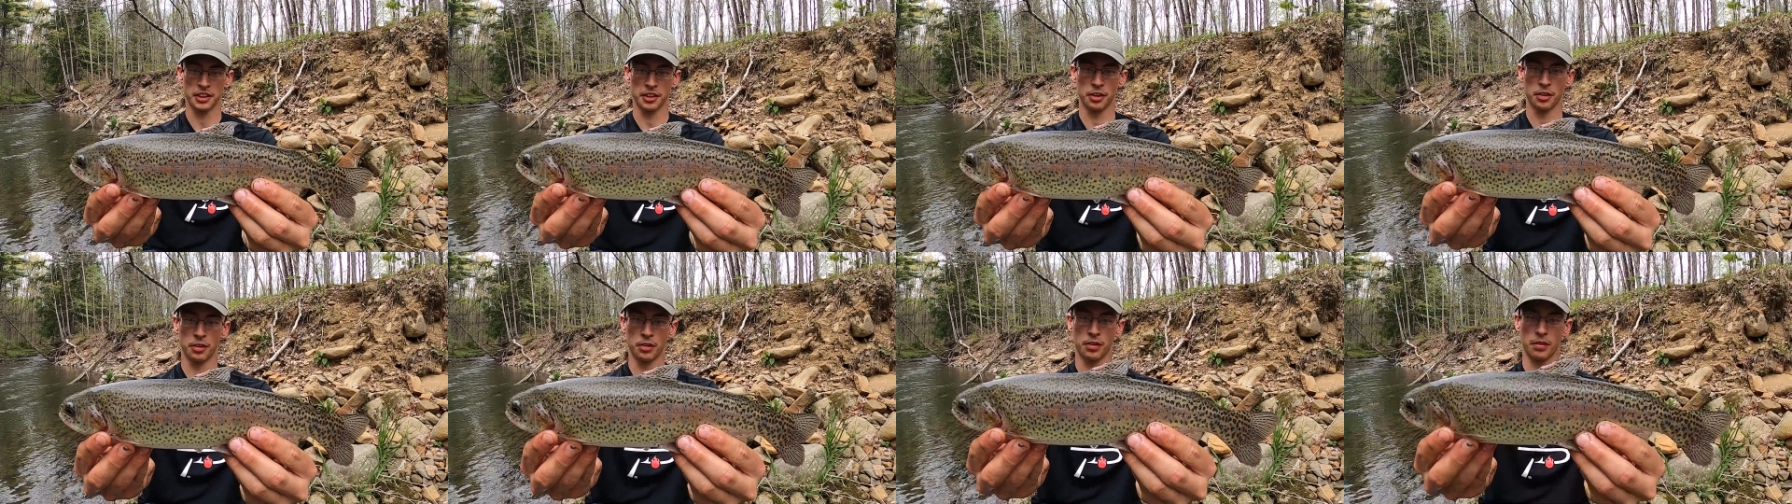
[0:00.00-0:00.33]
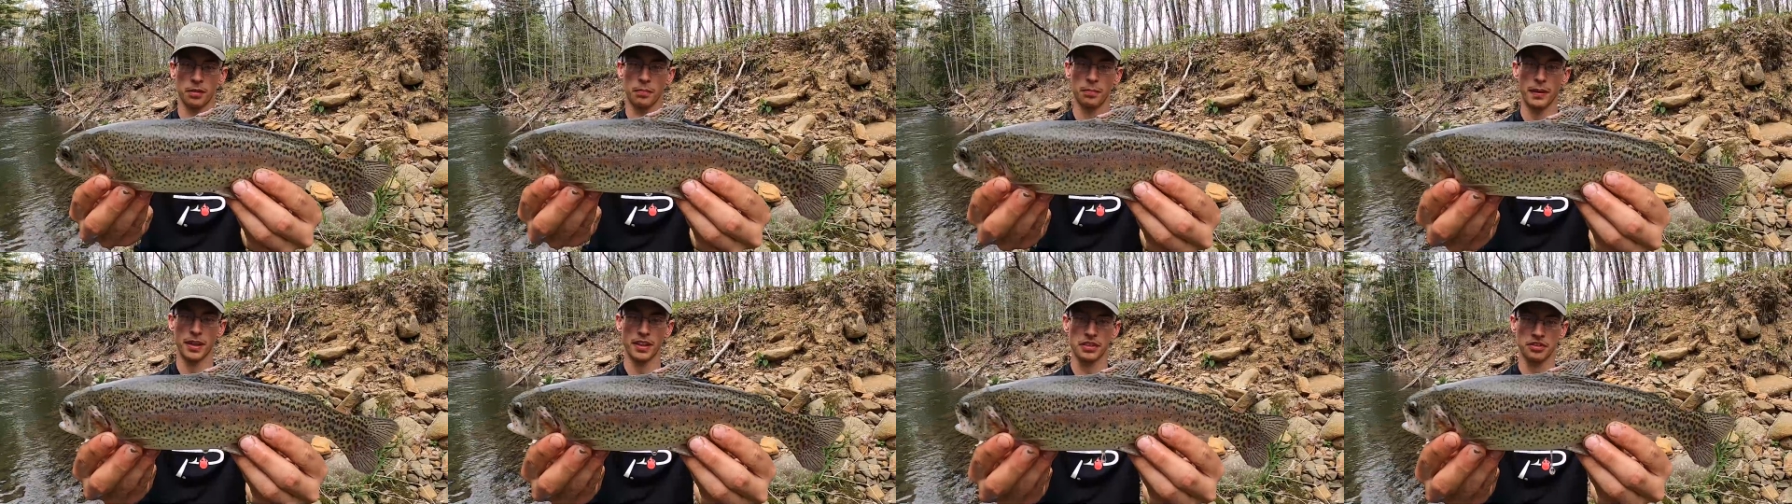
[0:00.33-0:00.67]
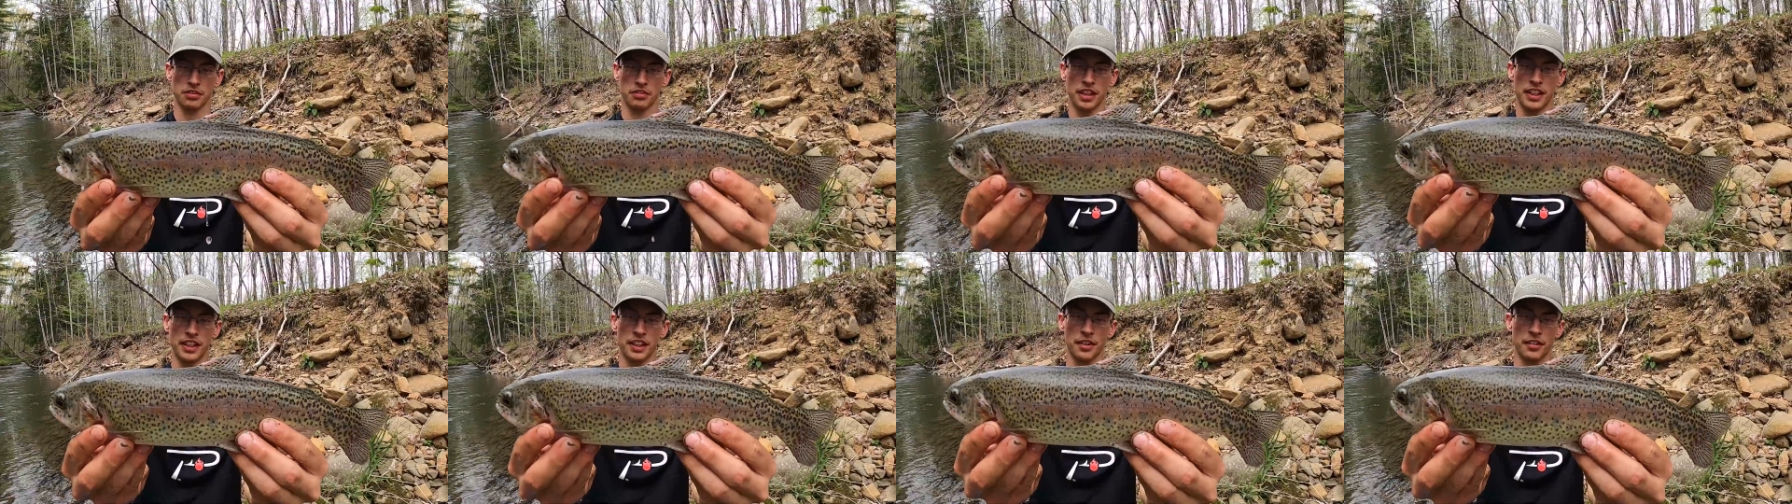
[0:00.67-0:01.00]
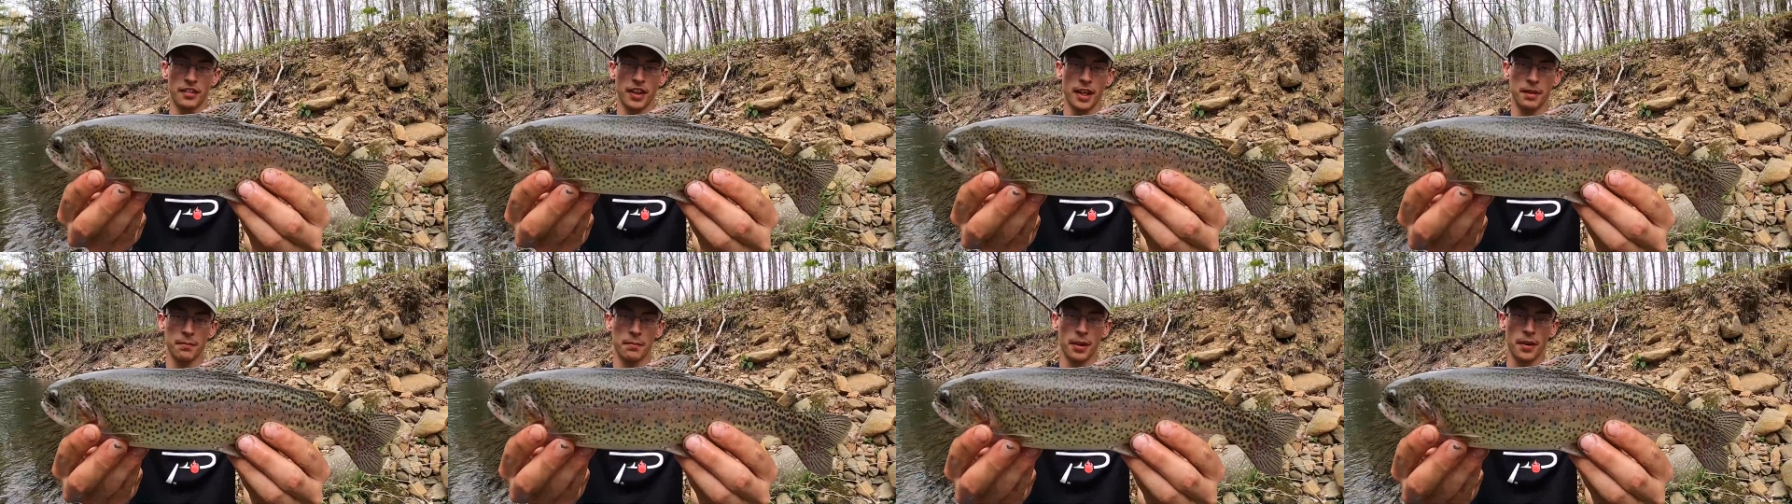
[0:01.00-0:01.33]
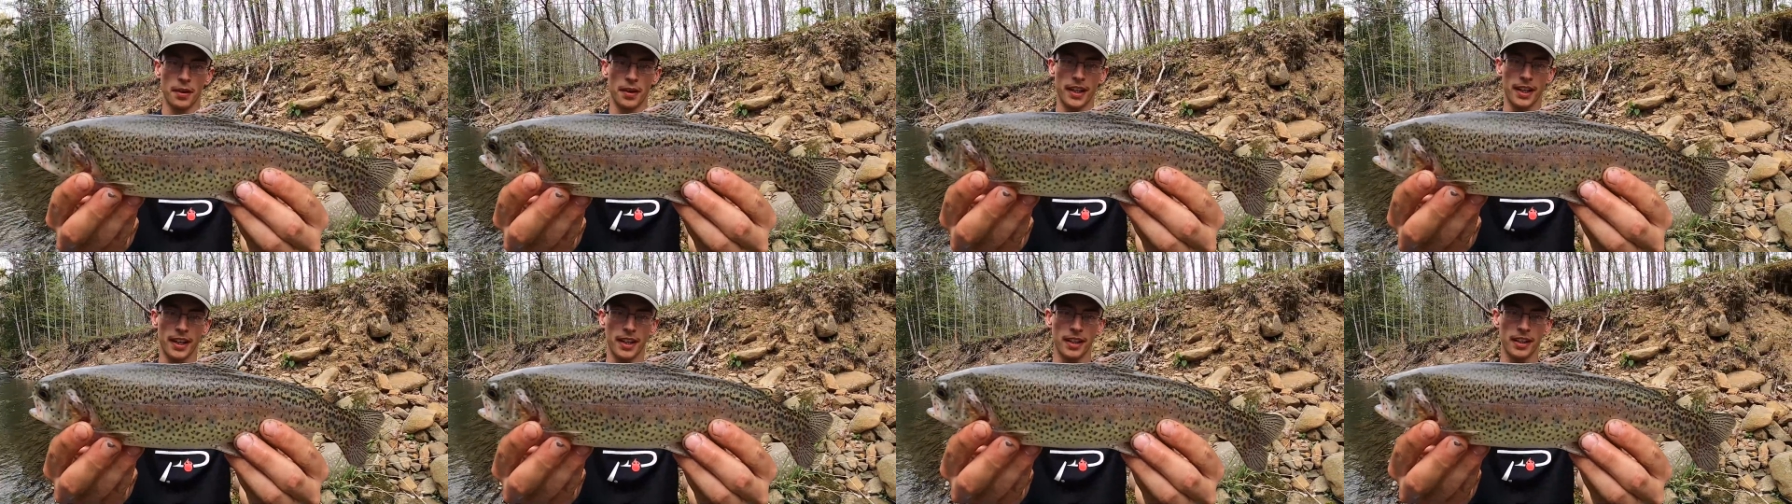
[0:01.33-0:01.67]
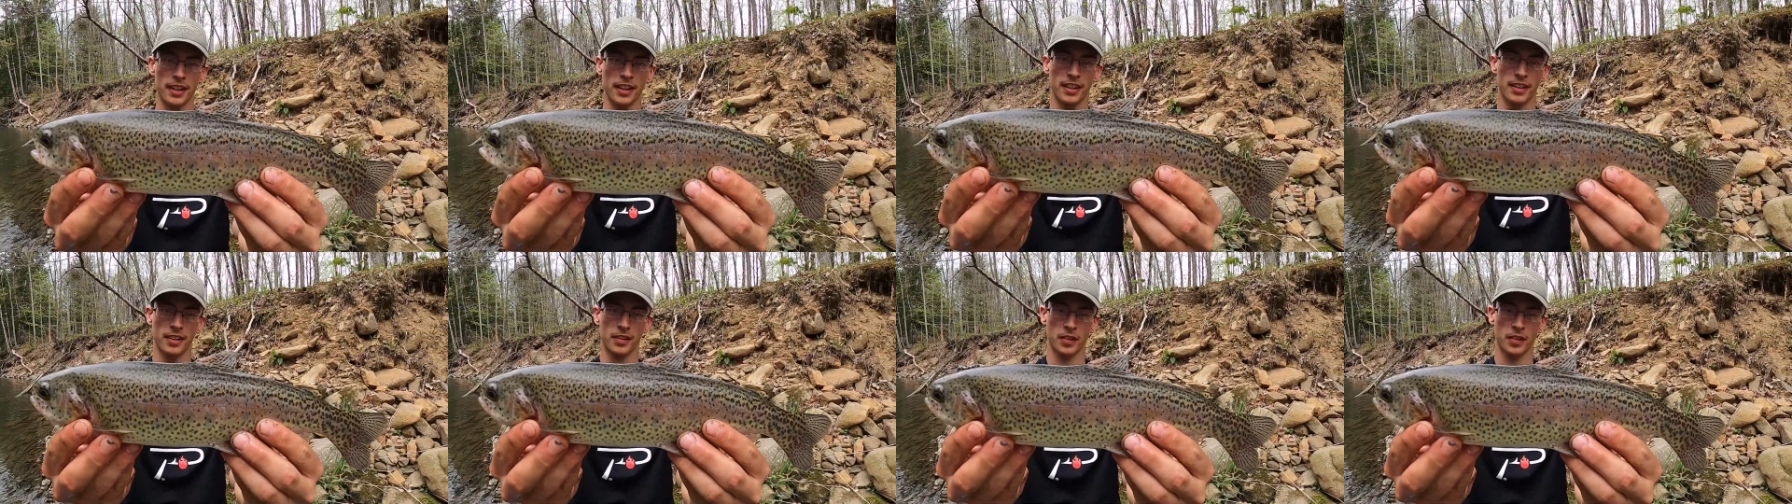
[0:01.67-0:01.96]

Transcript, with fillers: see Tristan brought